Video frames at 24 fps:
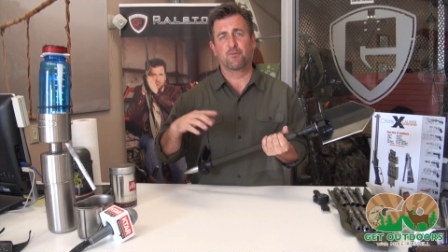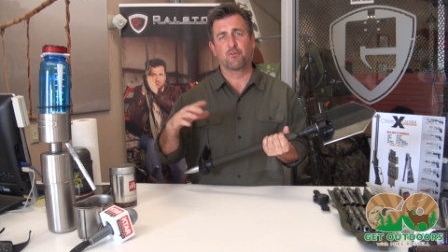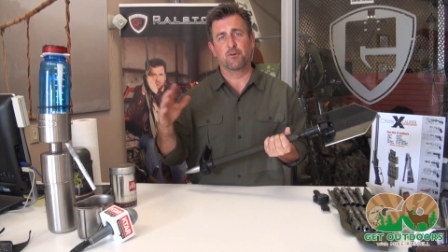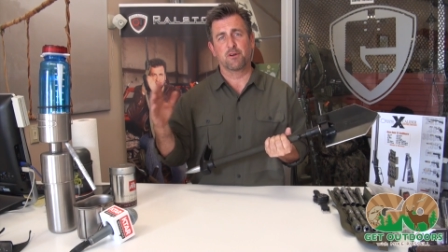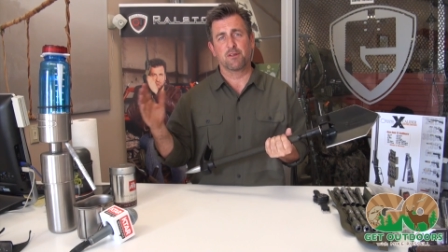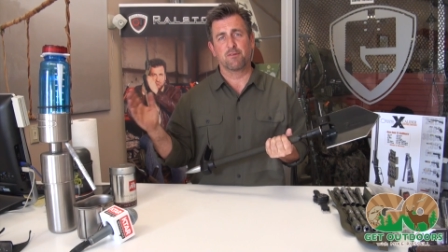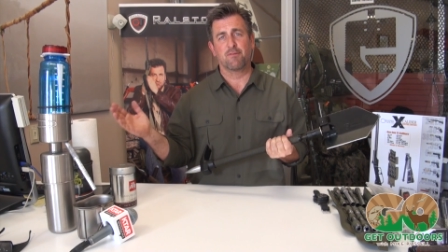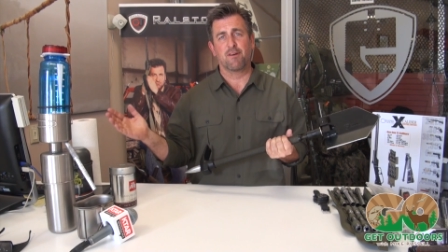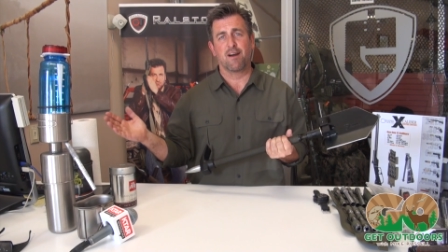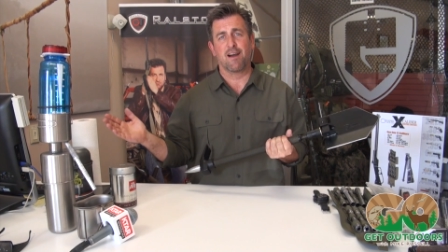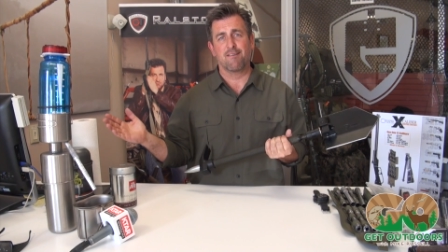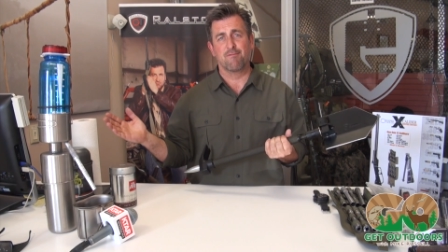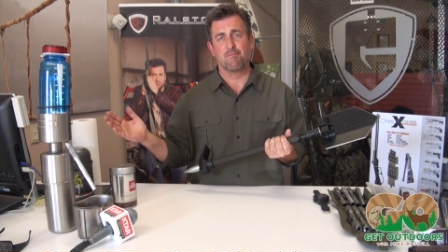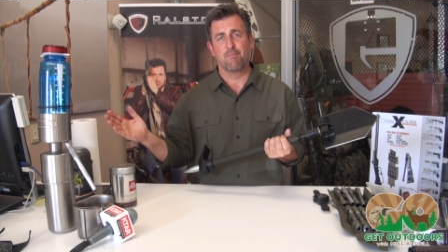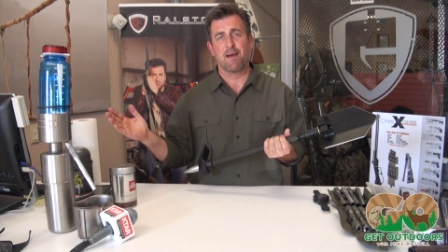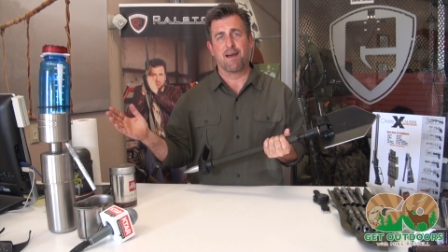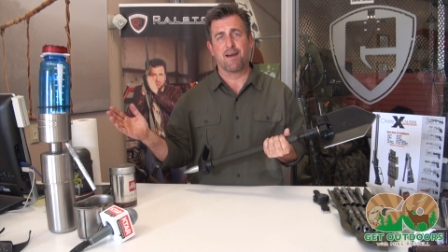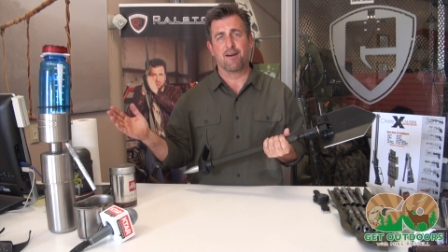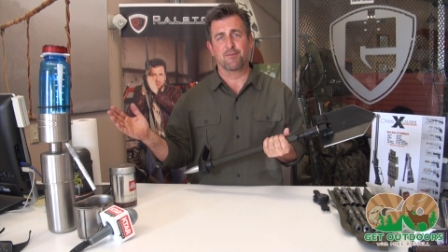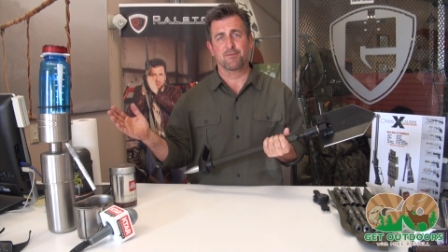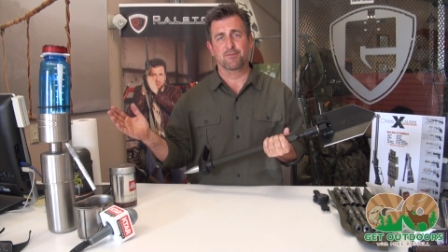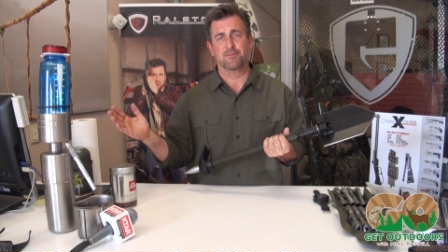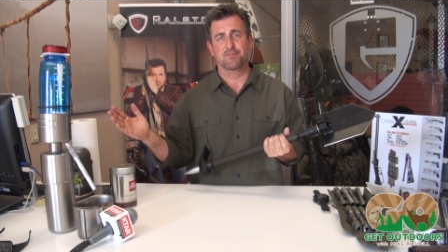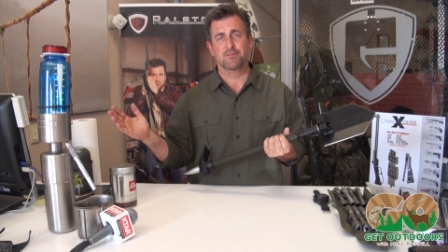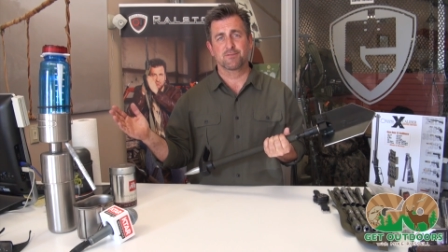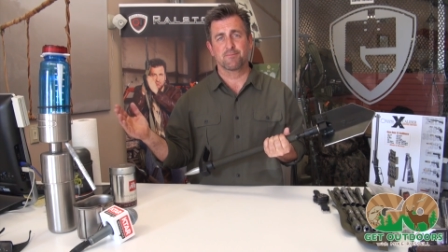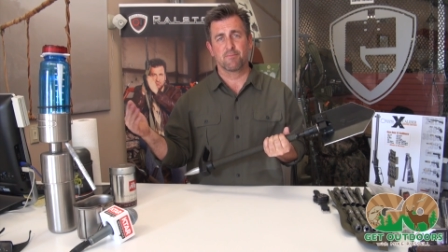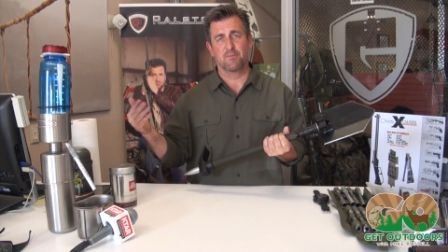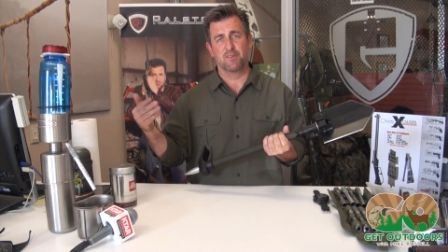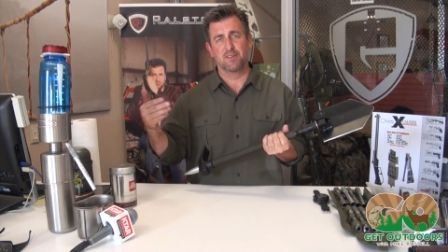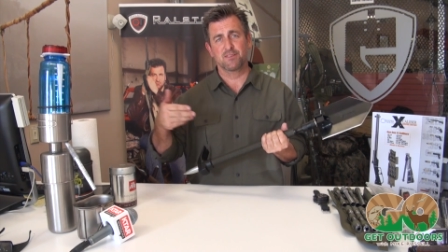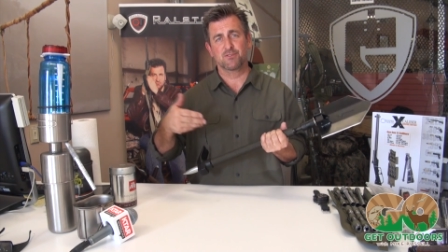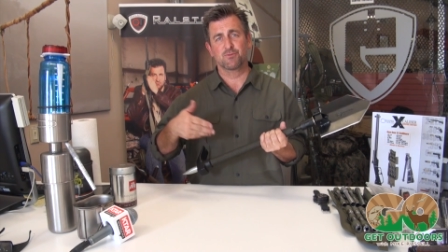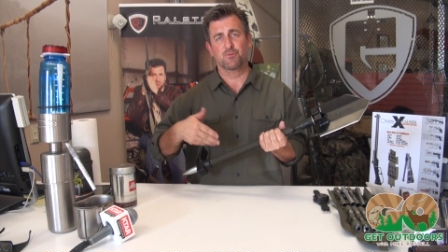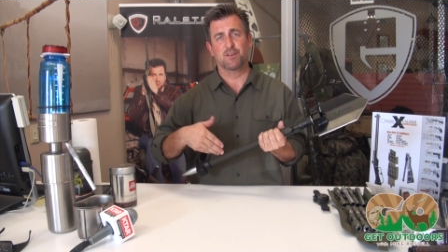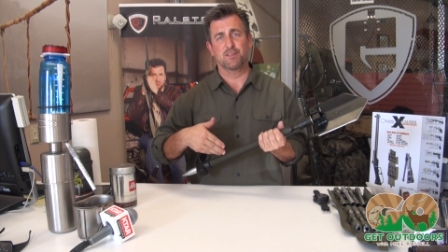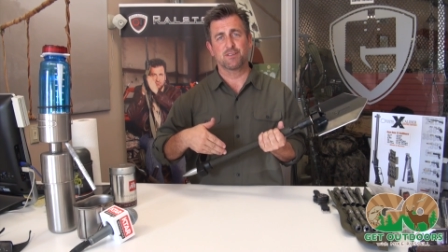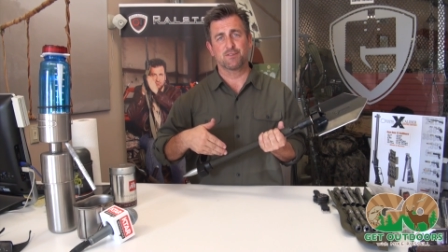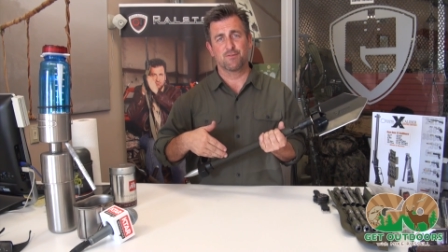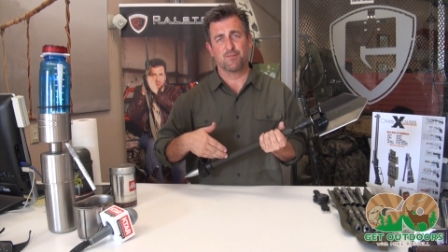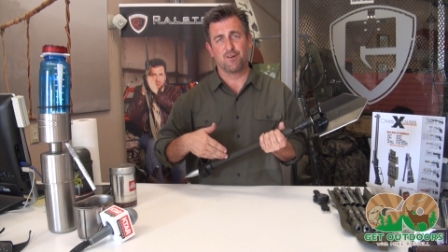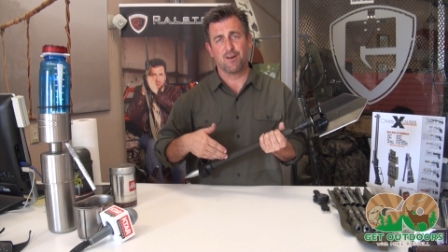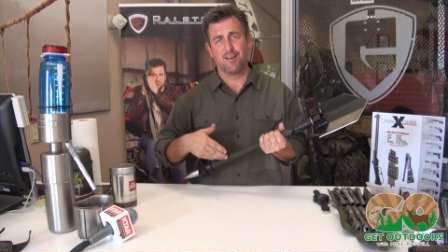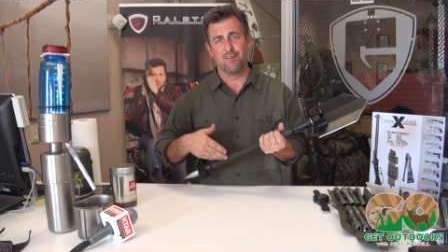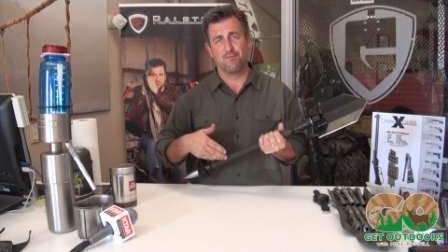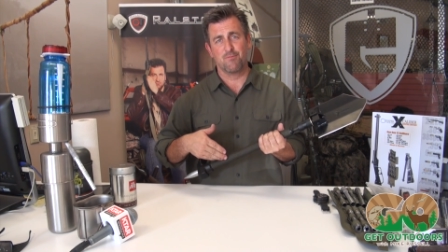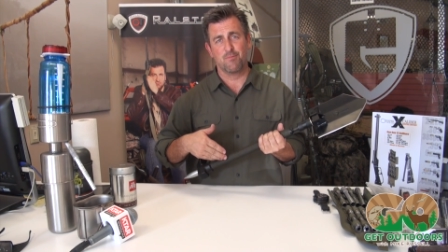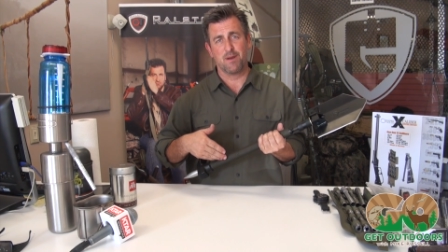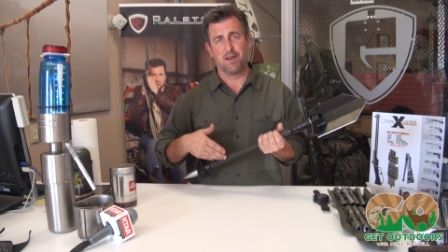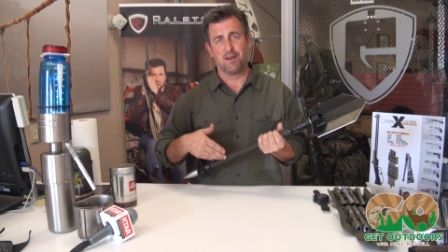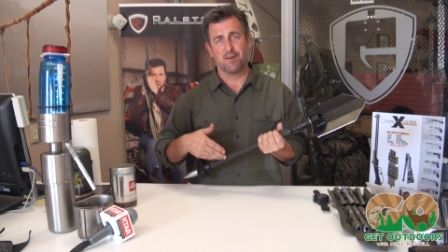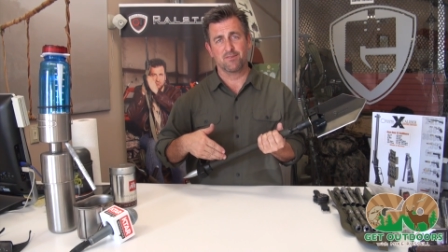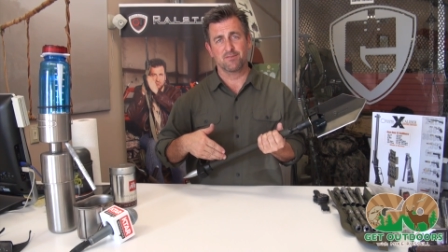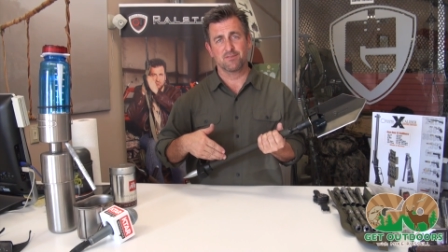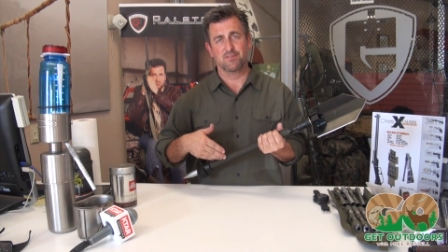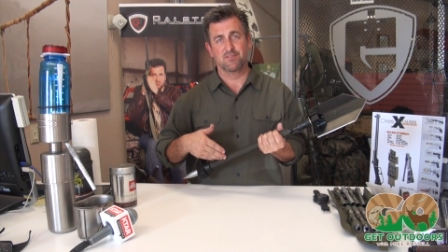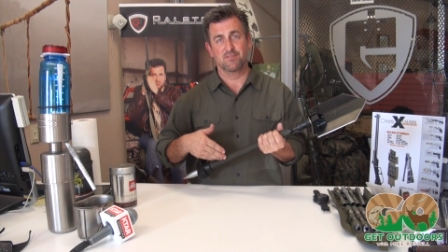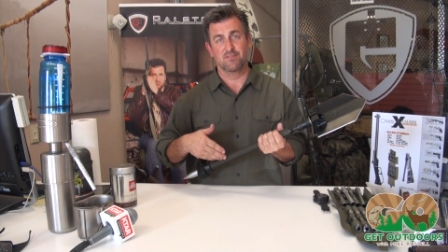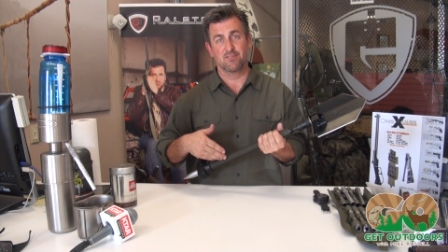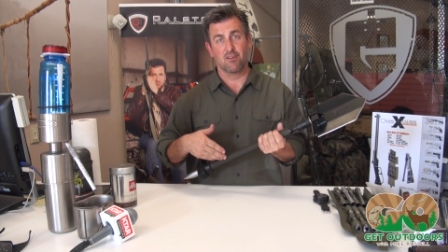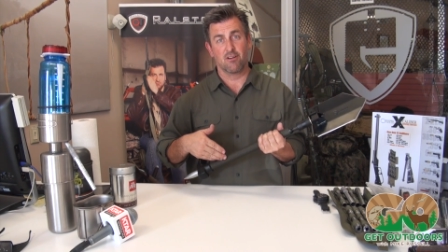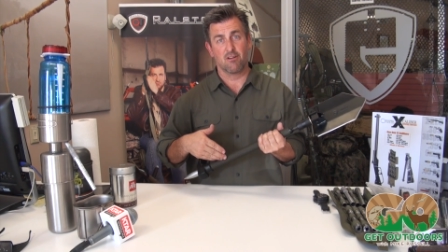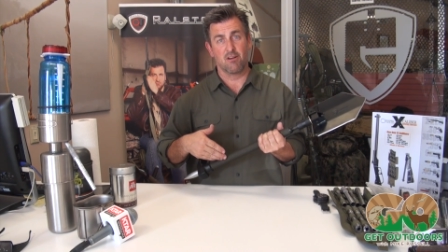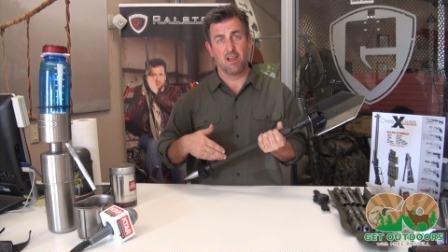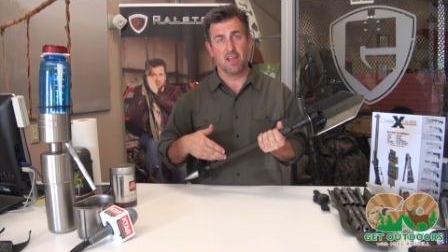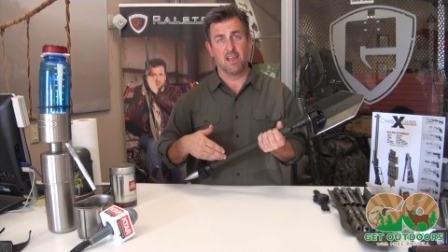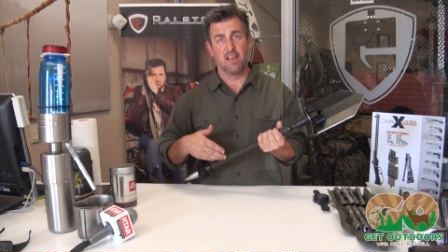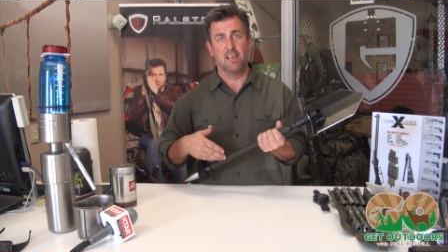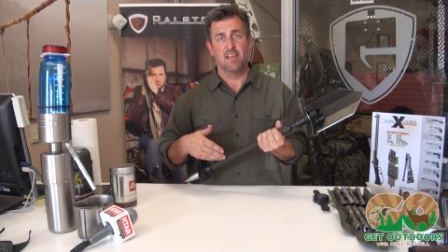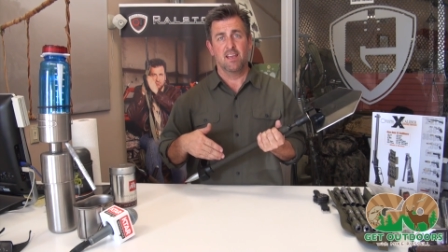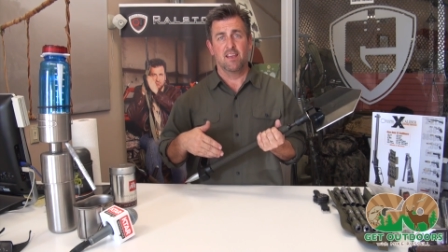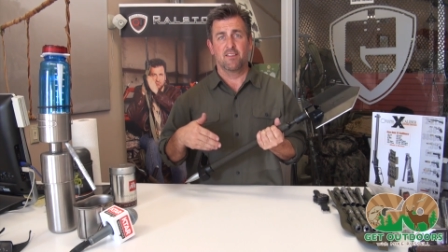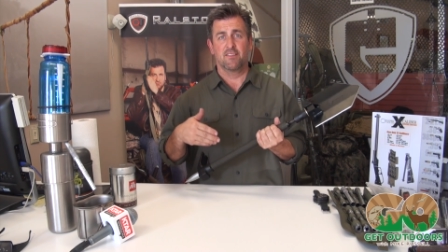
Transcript: 45 pounds. This weighs 5 pounds, all right?